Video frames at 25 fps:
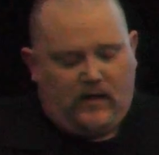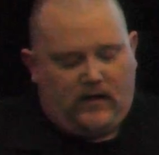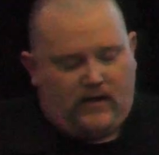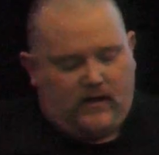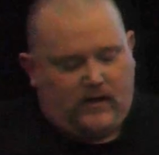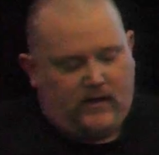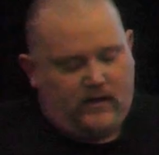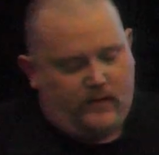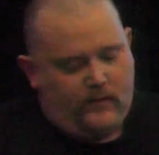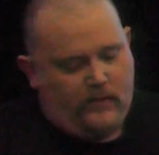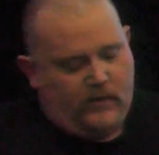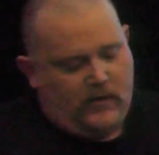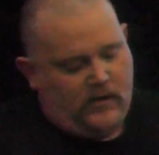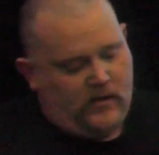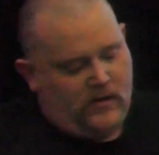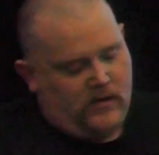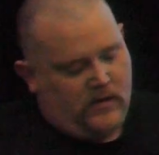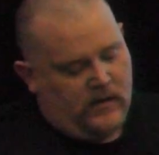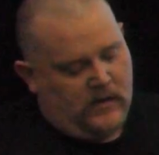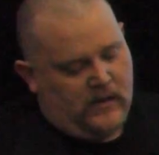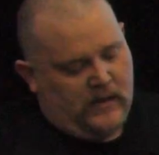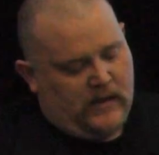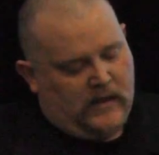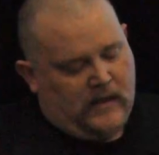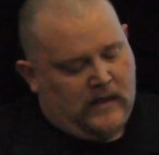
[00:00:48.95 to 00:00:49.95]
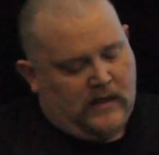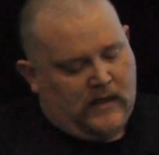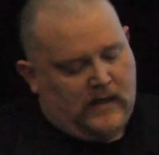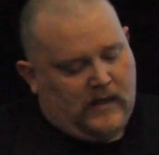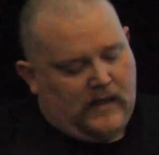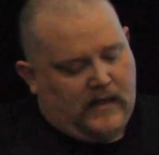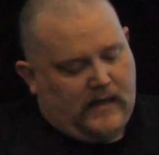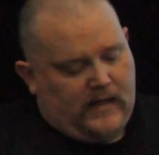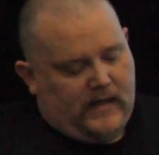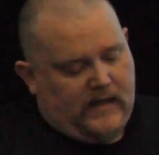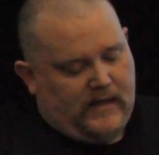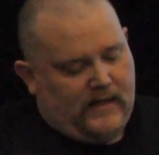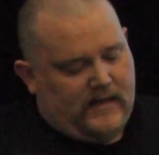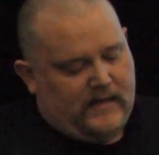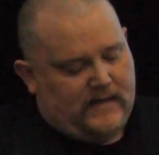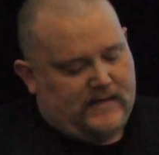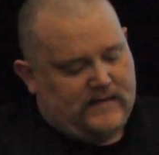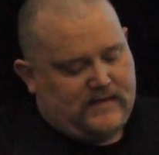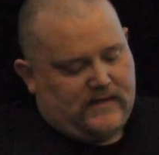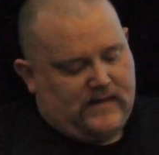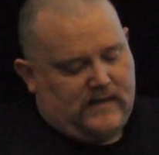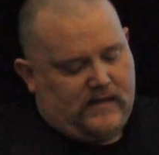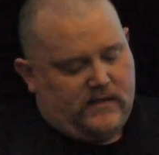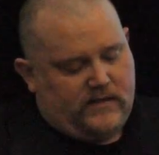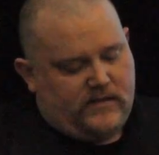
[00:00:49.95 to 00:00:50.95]
It
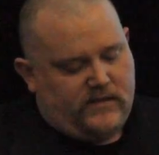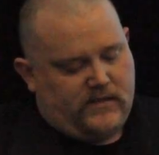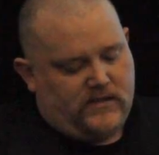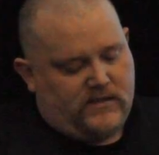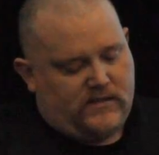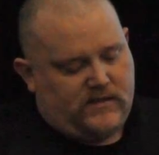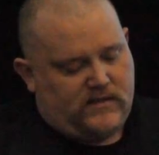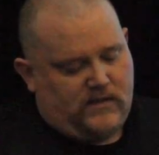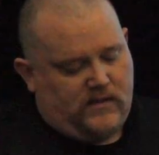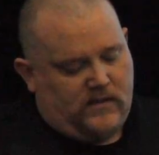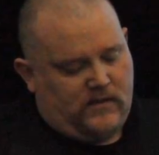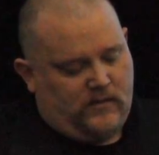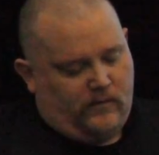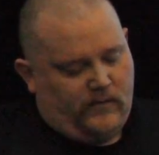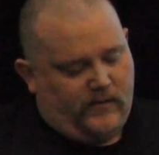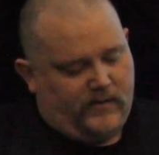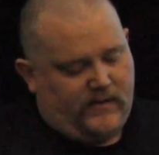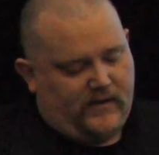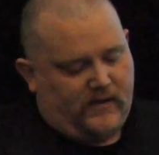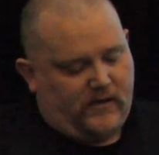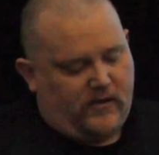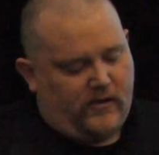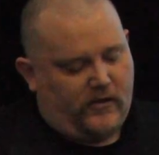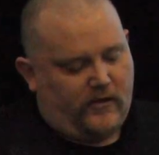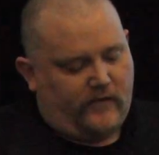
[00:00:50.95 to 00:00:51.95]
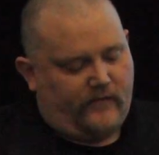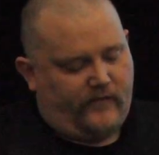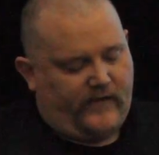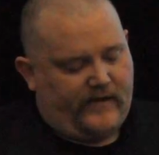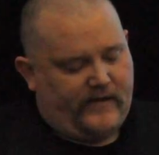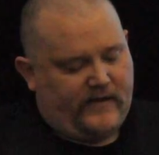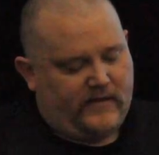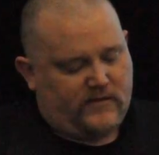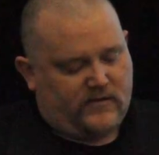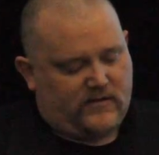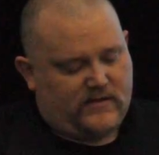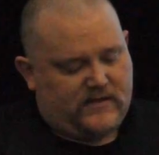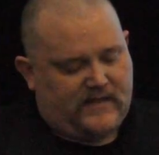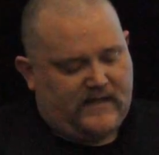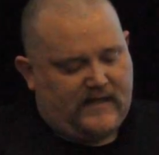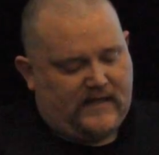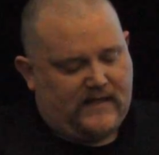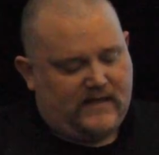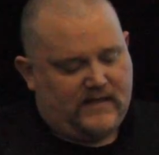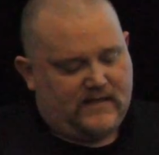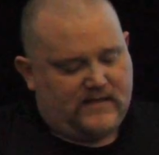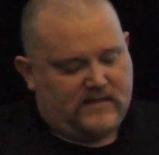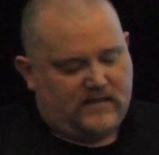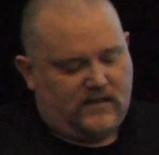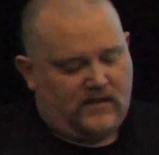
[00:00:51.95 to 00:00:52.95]
is just with the current financial
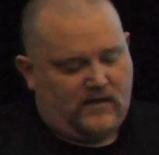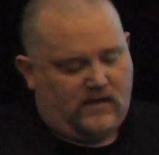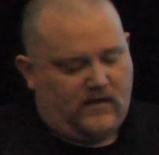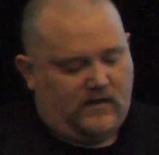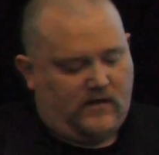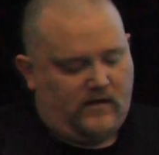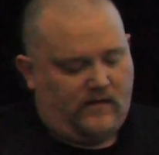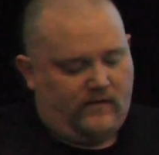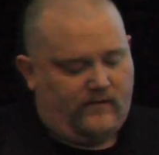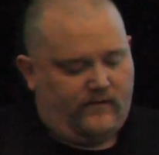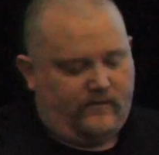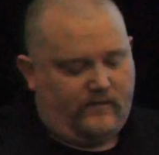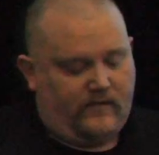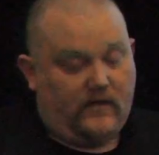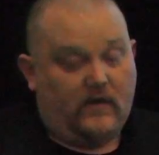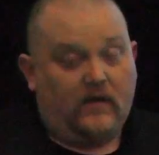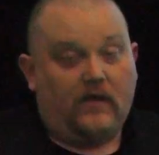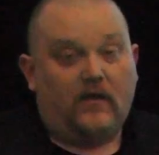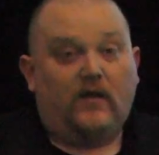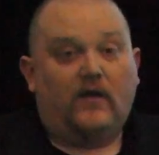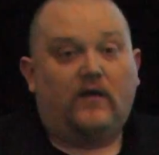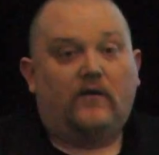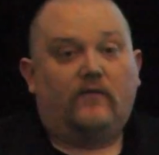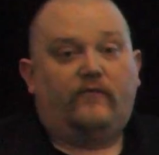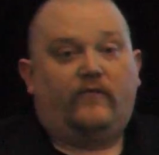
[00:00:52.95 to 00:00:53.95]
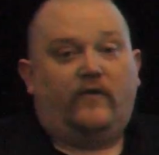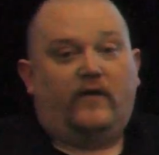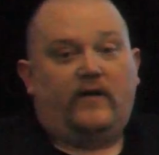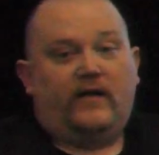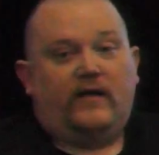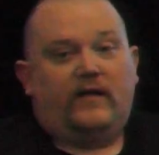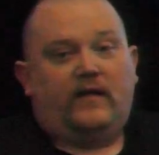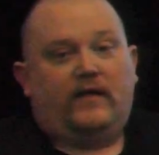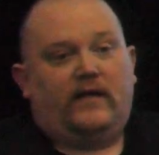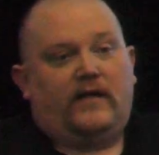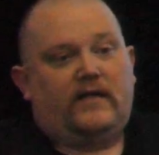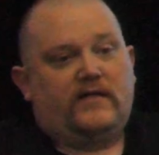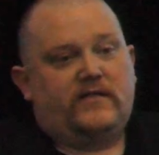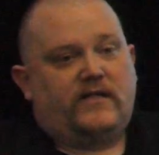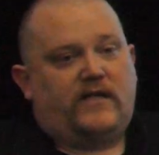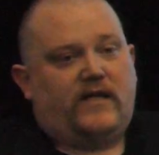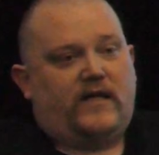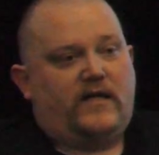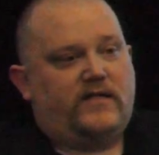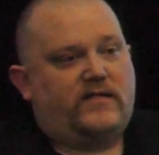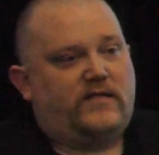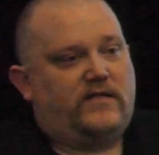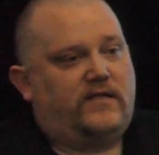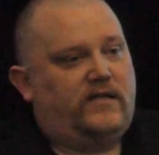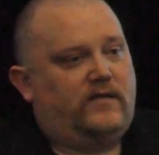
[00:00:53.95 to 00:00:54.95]
status of funding and
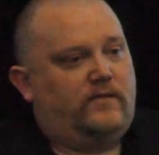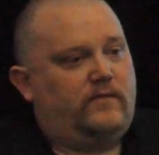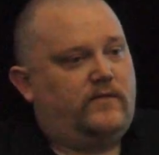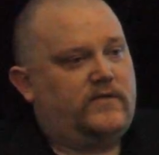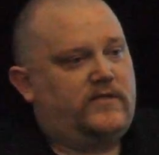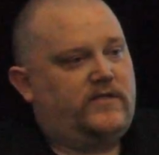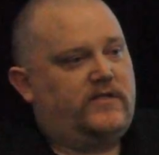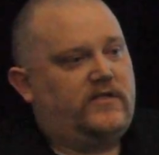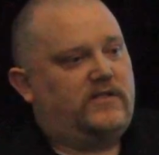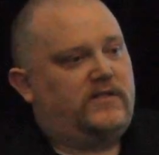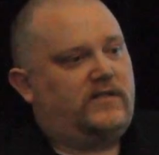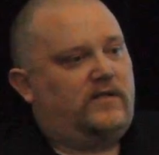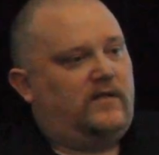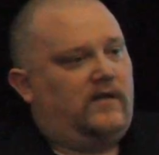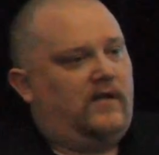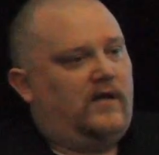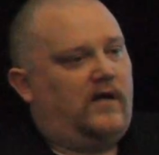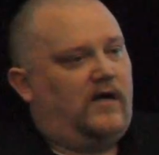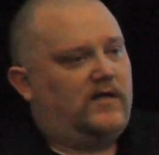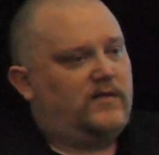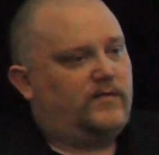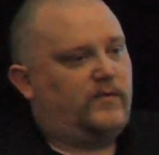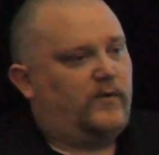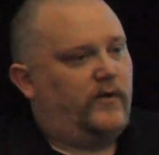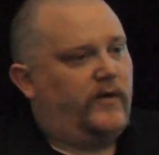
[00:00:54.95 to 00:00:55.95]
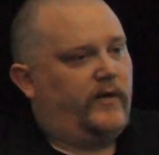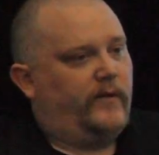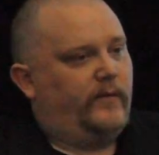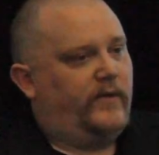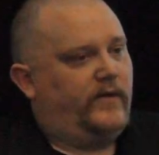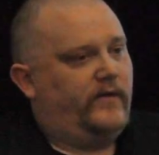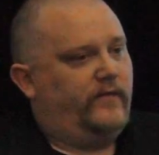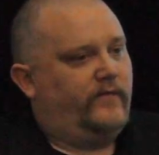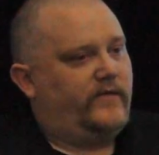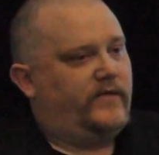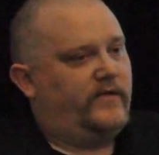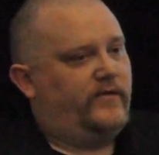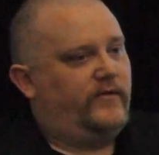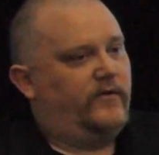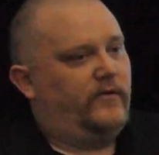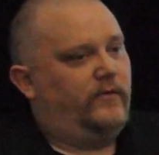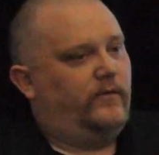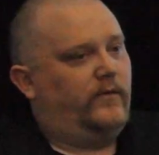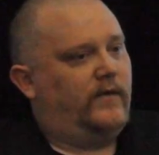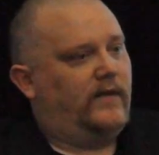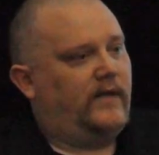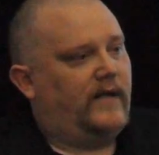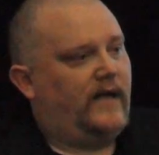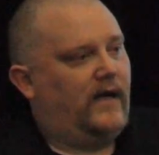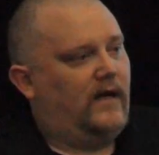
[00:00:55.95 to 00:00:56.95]
education, it was just cost prohibitive to do it
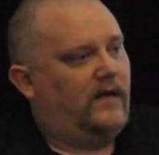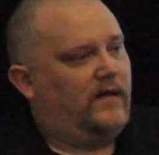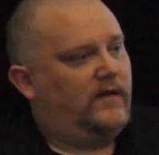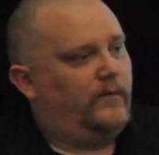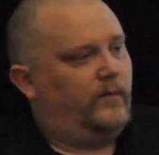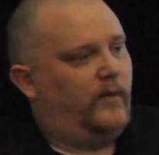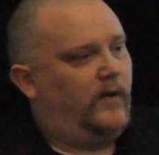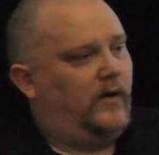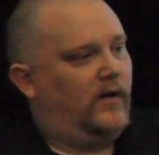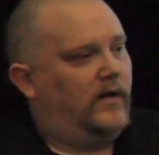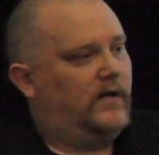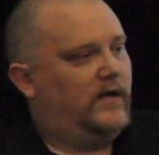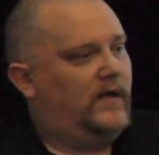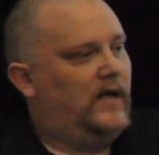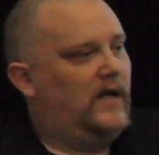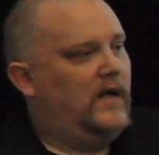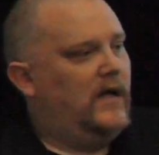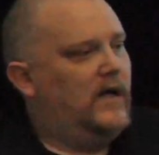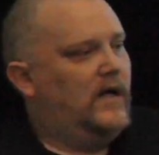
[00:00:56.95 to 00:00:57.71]
without the bond.